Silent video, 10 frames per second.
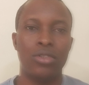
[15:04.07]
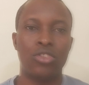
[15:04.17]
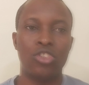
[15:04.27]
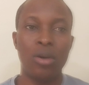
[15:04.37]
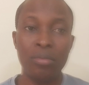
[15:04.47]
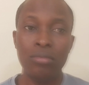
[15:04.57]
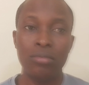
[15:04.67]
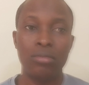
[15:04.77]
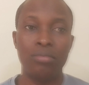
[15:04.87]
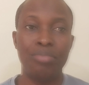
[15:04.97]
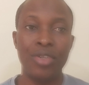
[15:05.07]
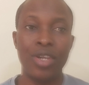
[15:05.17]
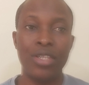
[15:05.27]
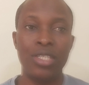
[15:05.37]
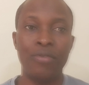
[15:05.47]
Some
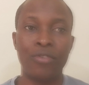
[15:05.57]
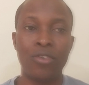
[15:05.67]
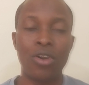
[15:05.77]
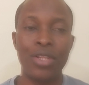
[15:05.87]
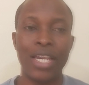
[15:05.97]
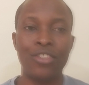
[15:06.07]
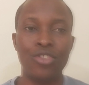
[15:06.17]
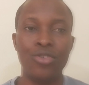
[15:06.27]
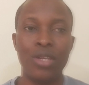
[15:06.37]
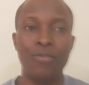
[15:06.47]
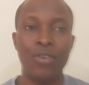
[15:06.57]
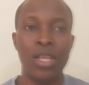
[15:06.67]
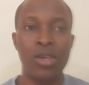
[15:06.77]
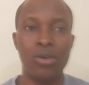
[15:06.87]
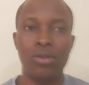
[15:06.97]
parents, they've called their children
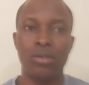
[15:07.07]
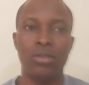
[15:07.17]
failure.